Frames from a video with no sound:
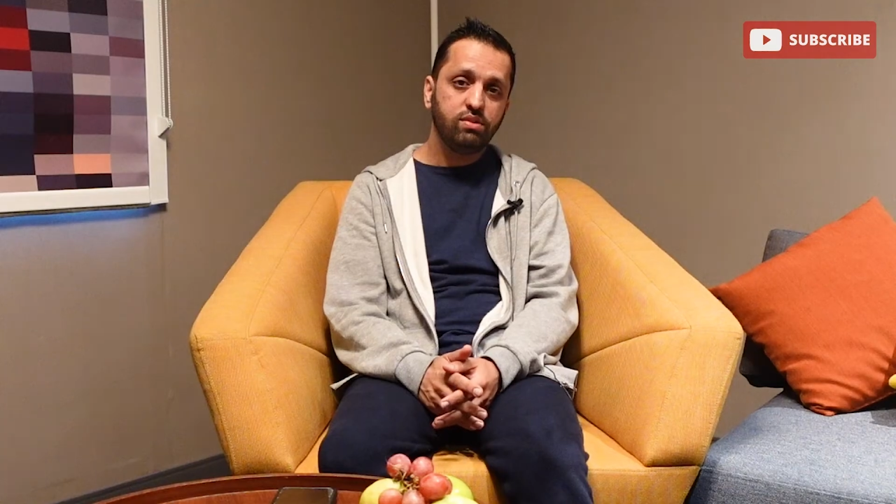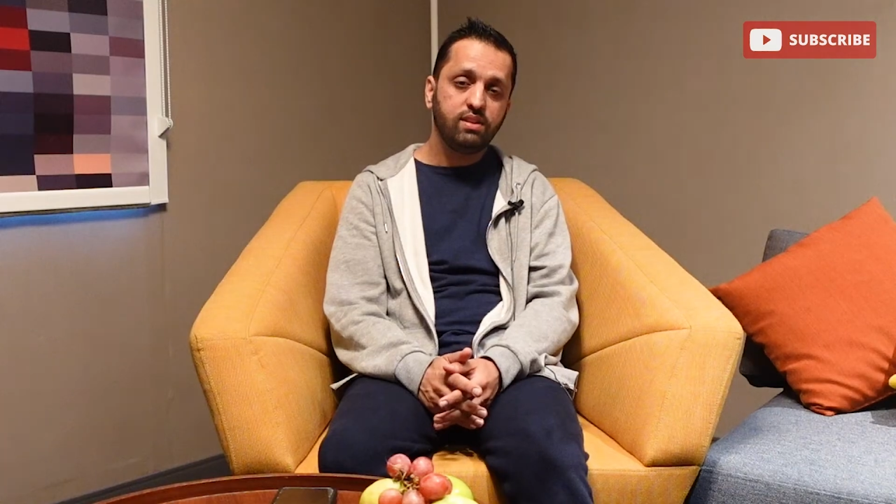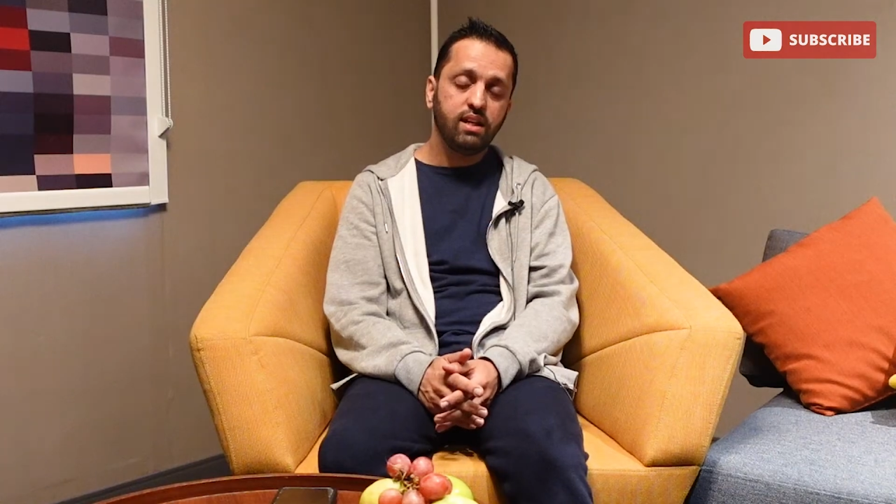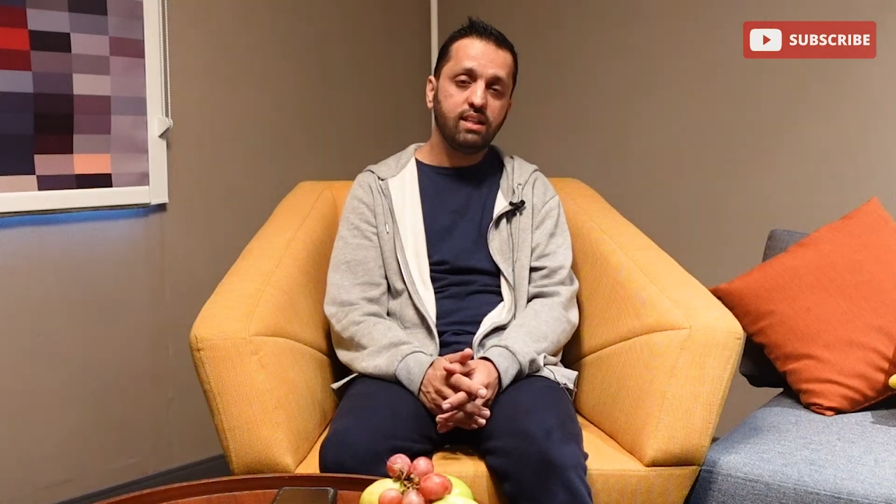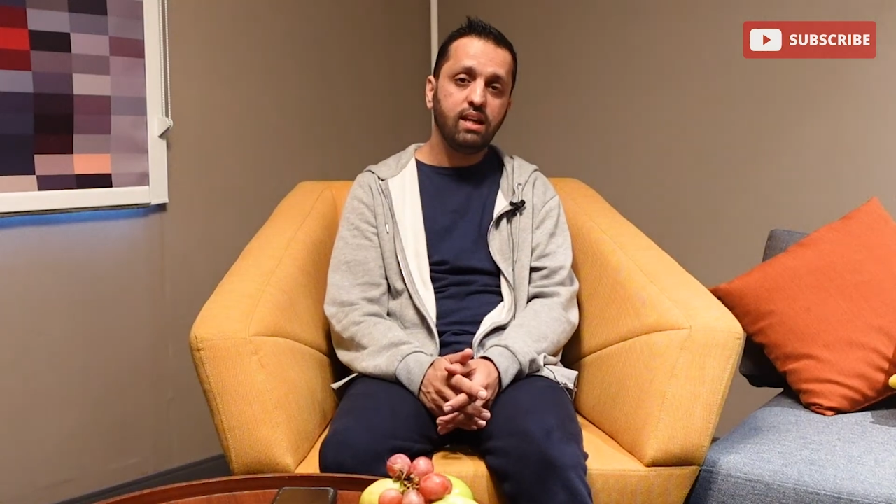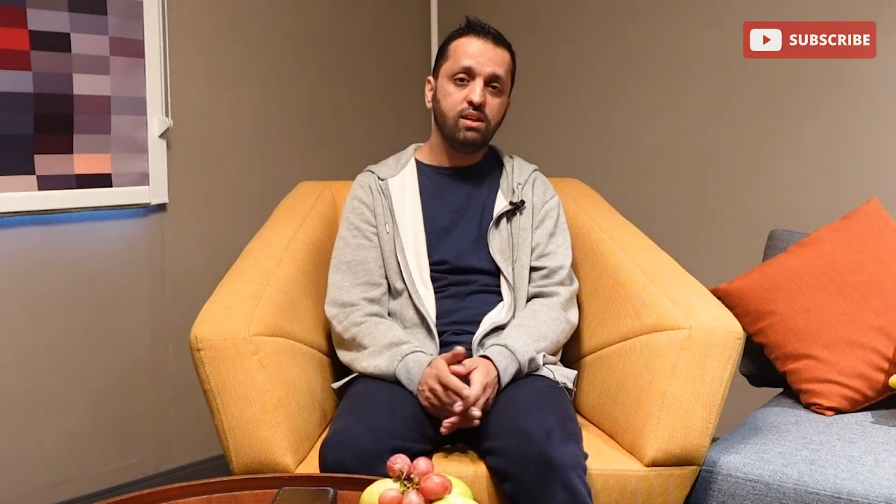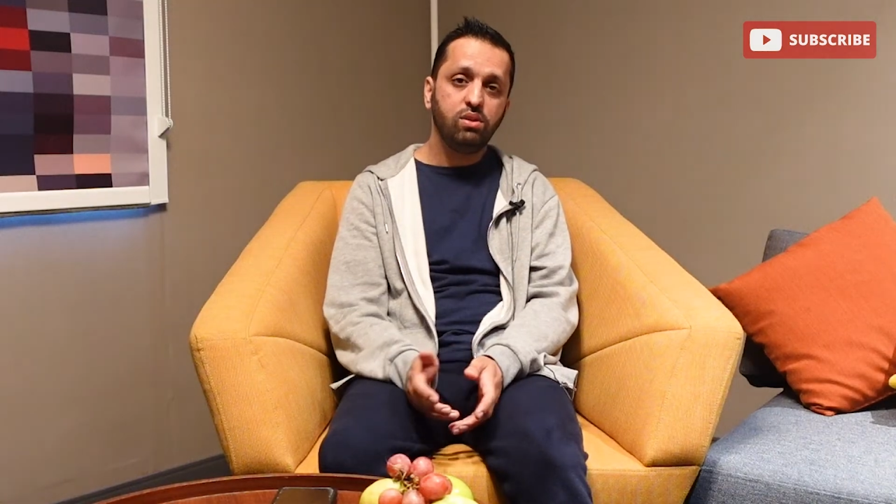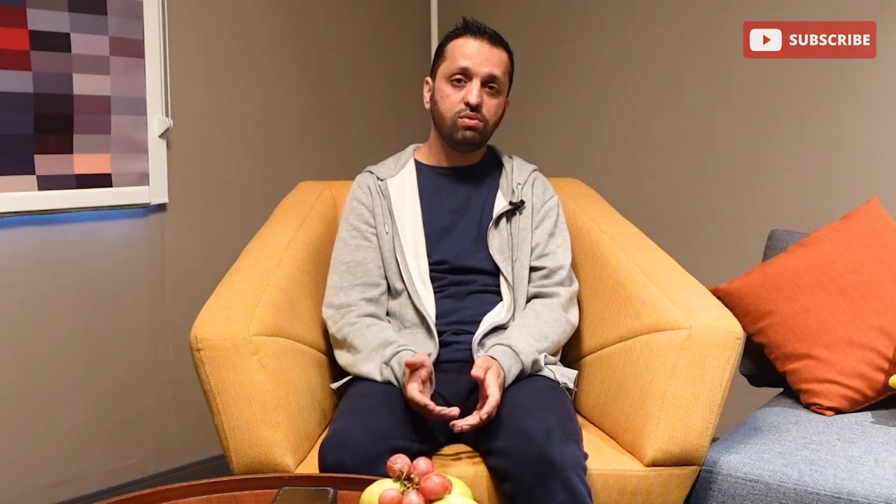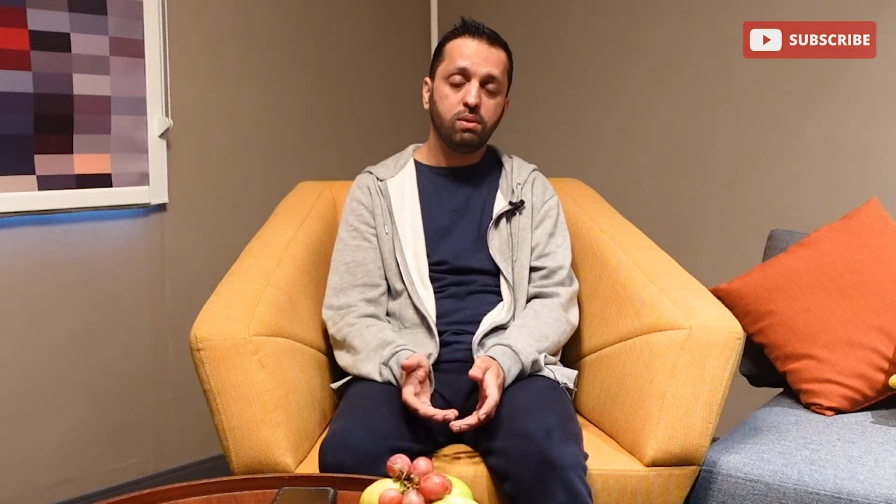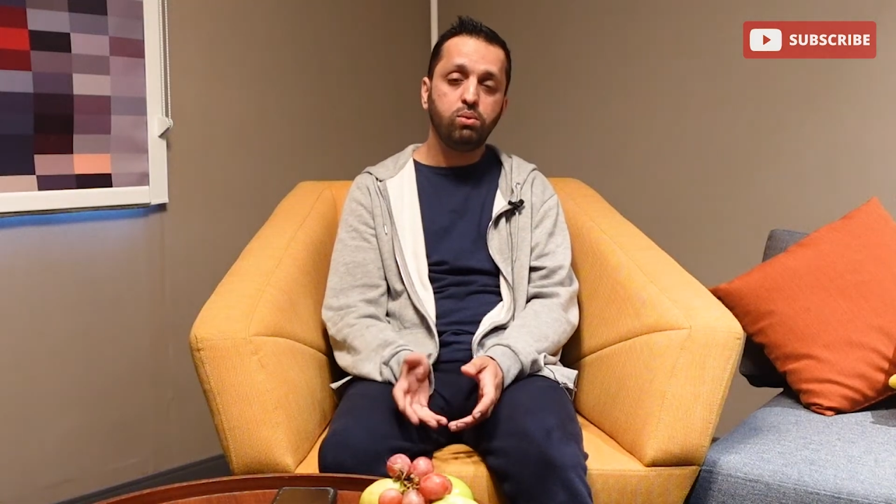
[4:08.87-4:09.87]
you've done that,
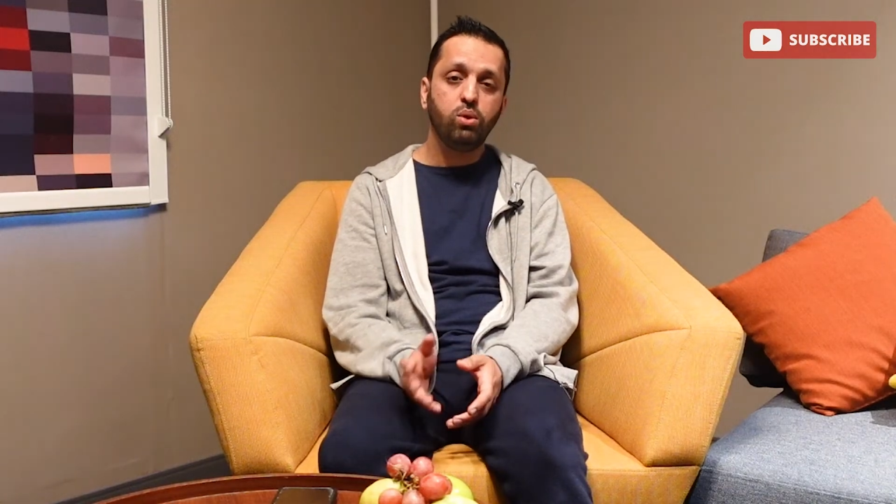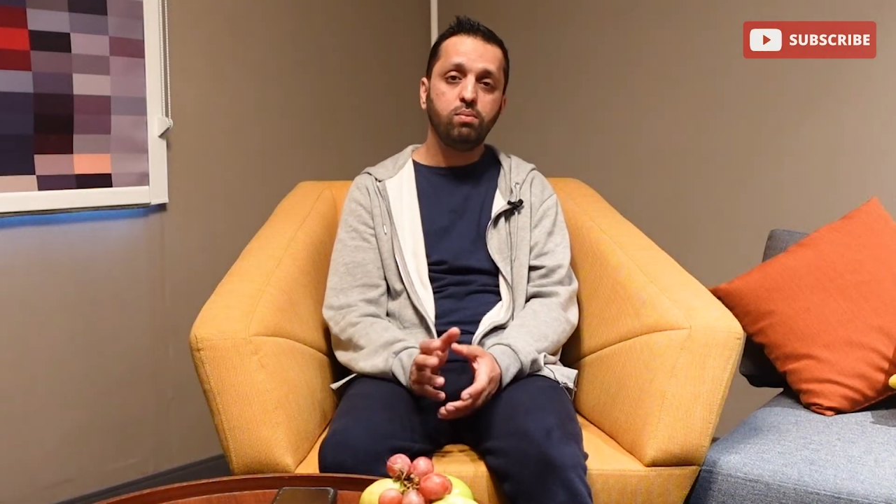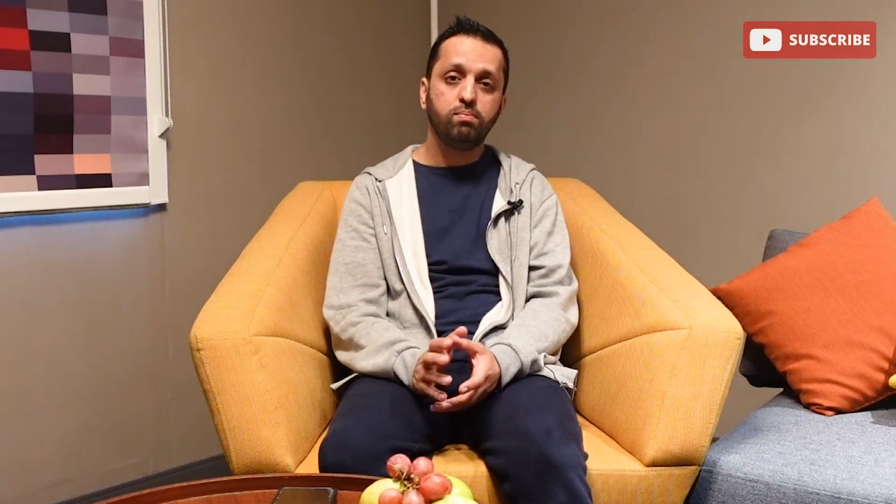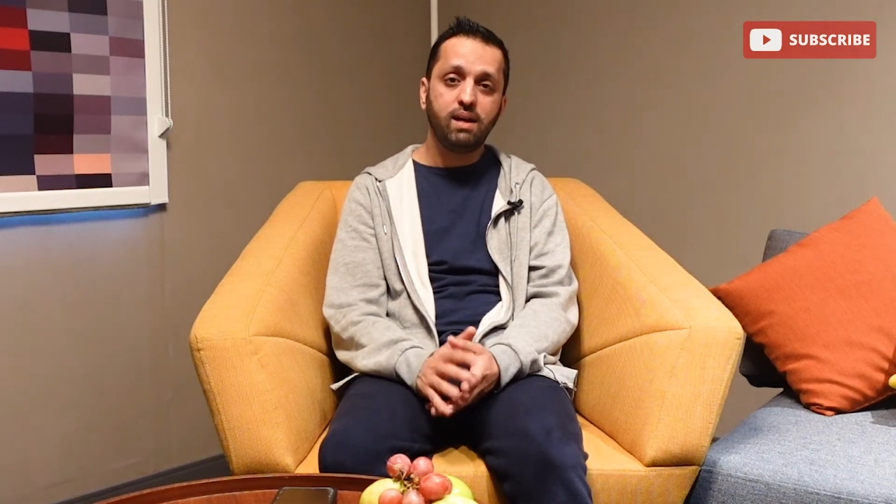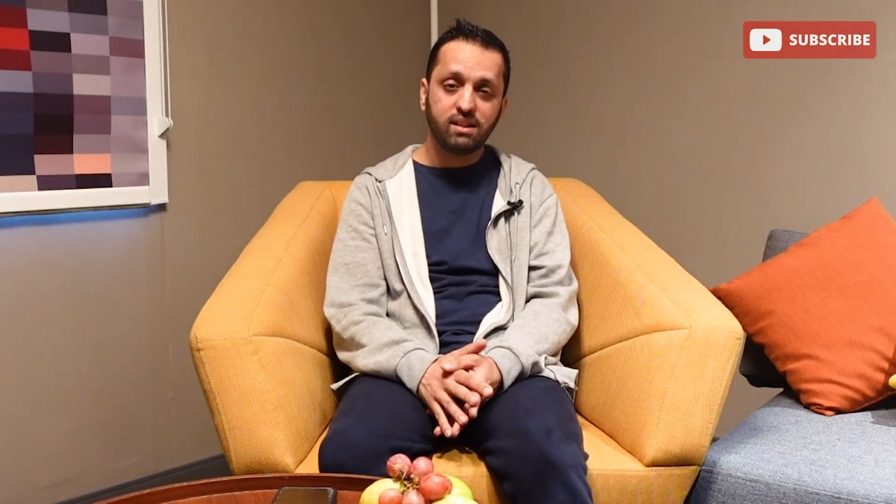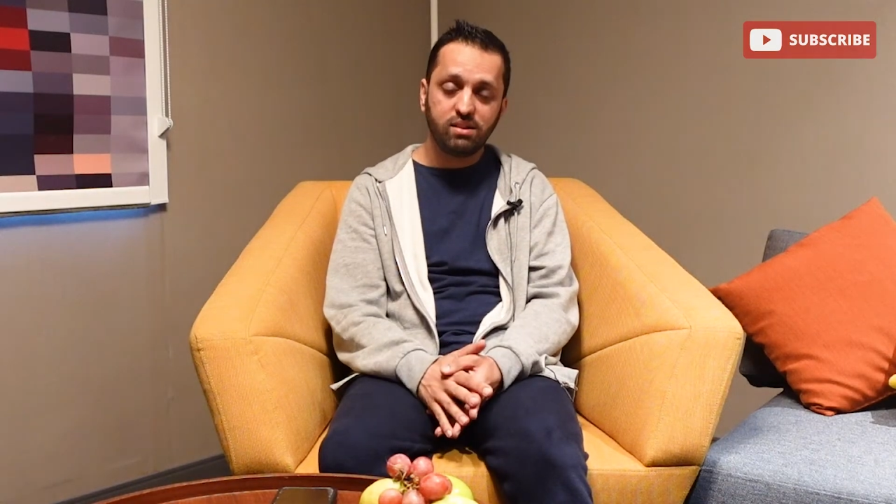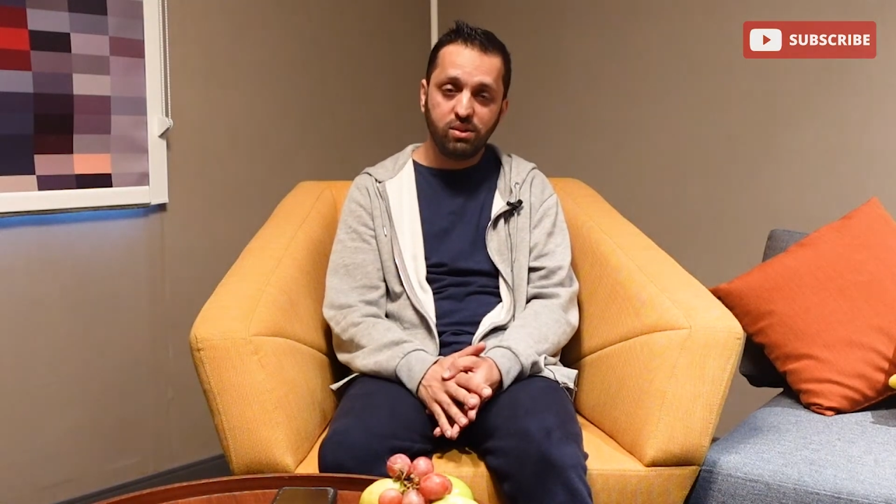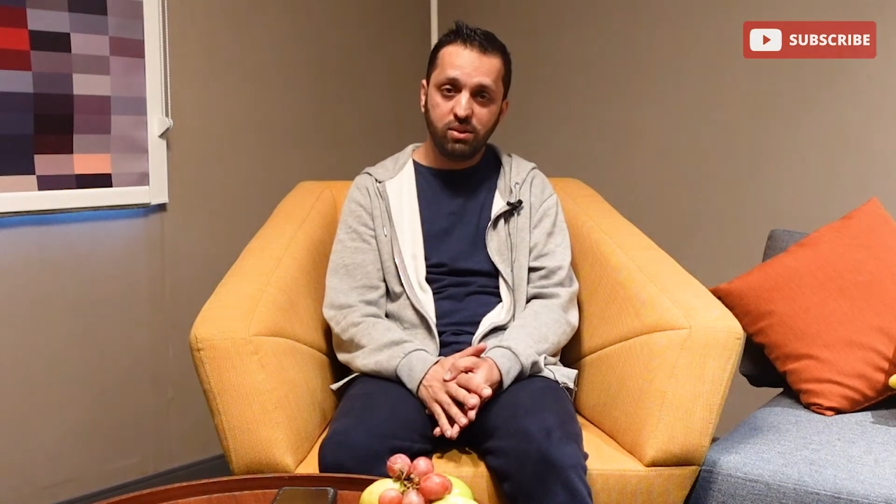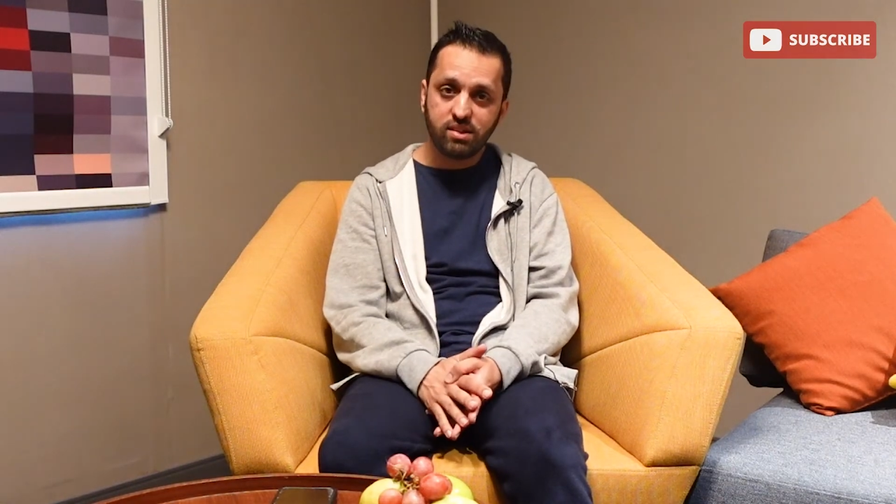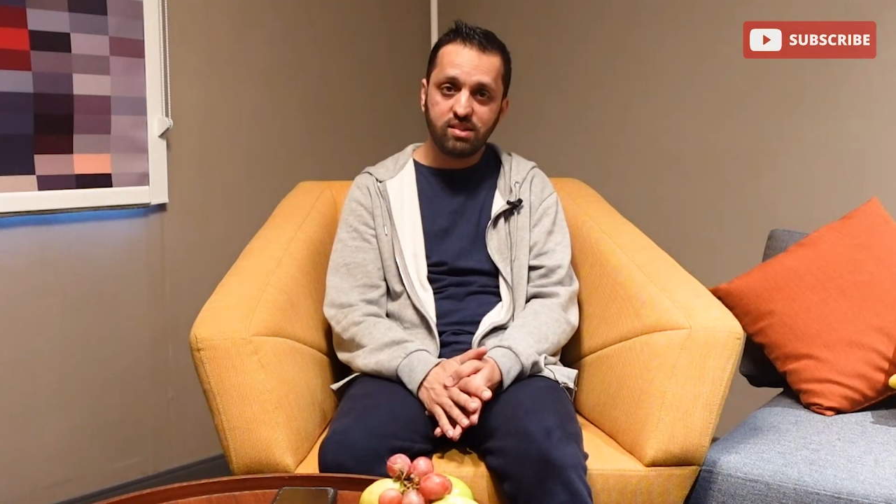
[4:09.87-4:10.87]
you report back to
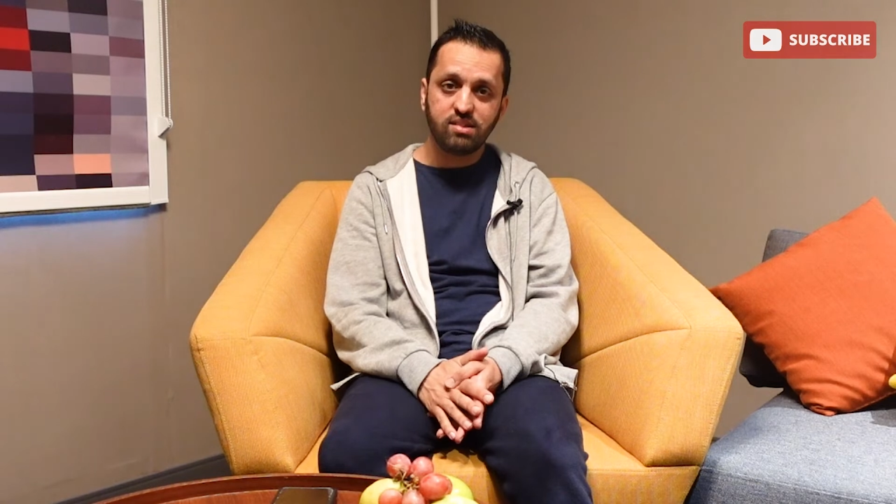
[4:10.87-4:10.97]
the UX